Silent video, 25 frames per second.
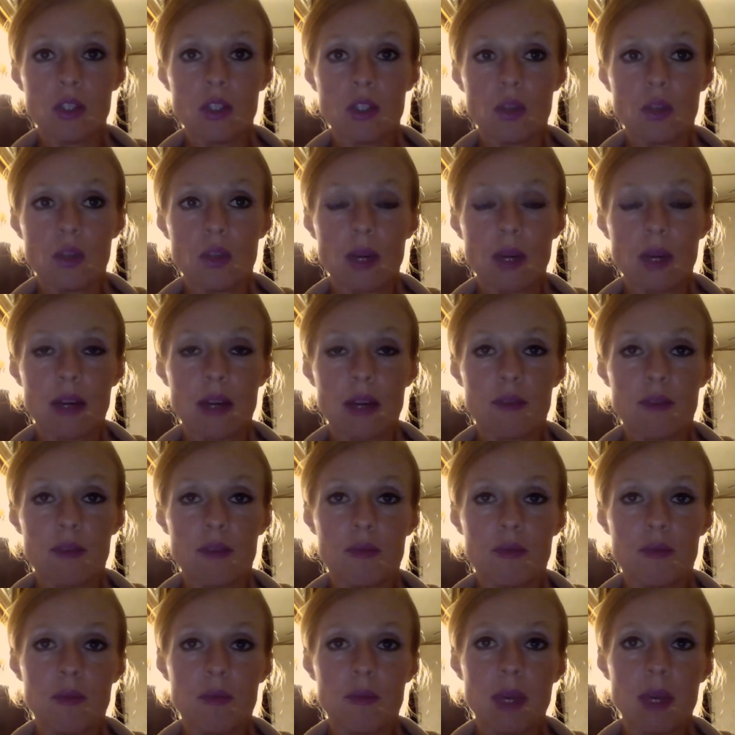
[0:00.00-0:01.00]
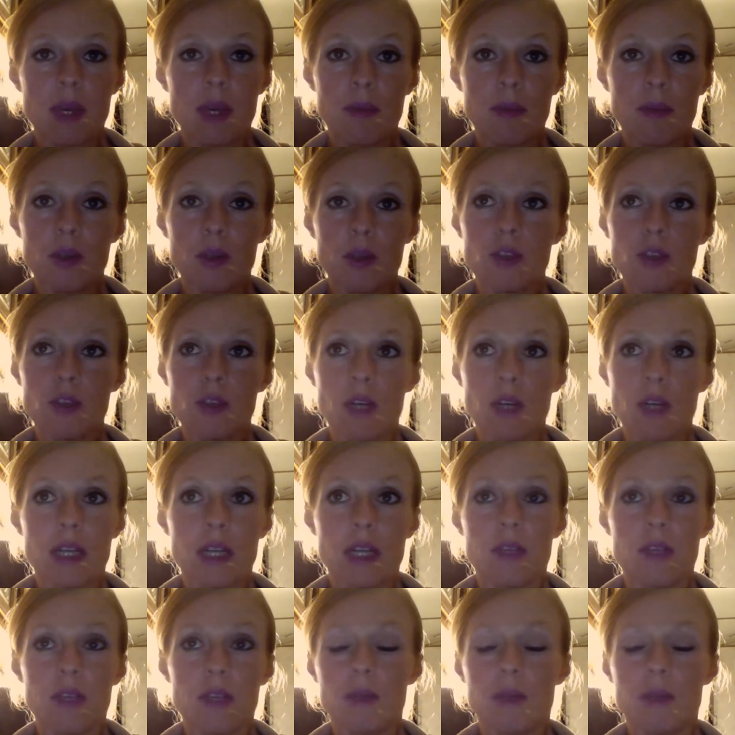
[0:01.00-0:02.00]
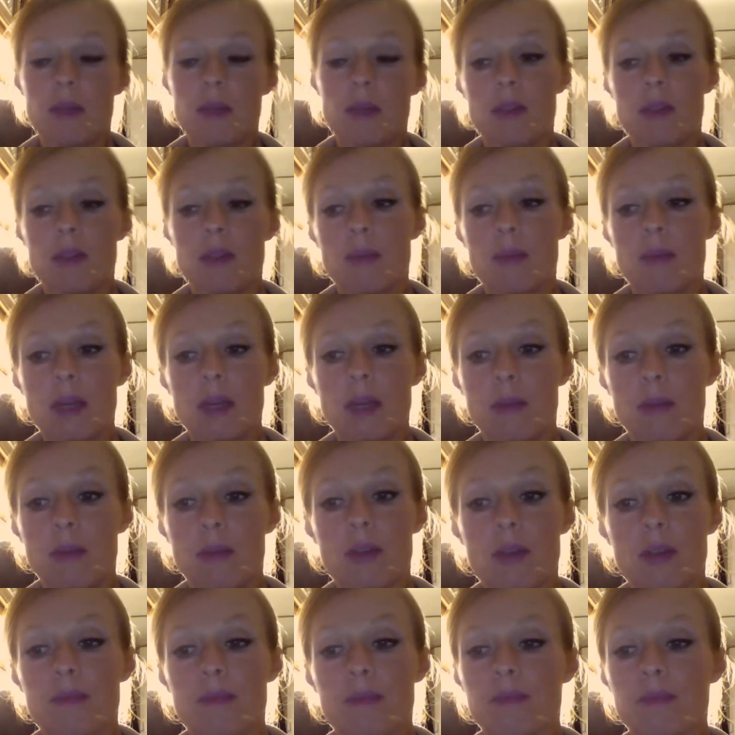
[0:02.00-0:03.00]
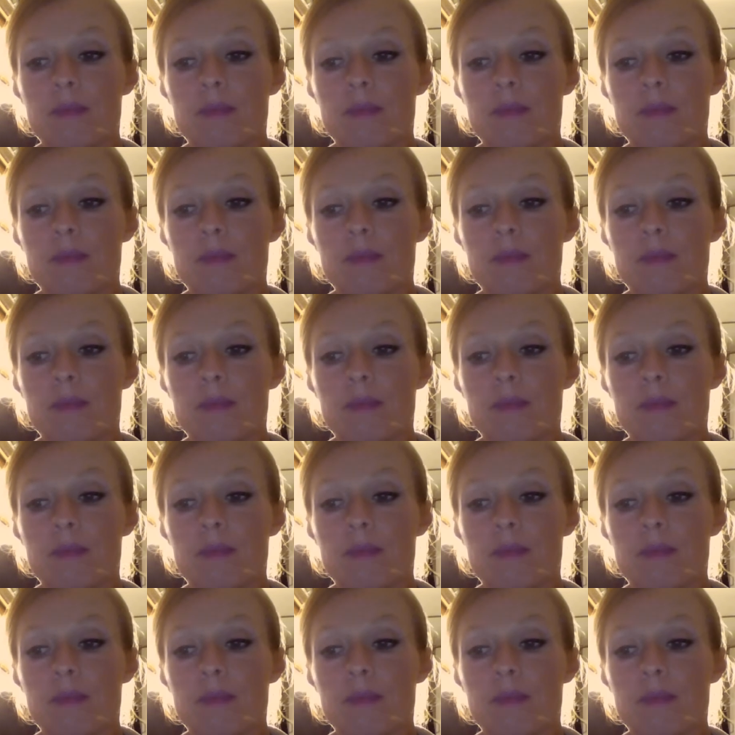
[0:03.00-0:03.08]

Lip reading: to have paper, try doing some paper.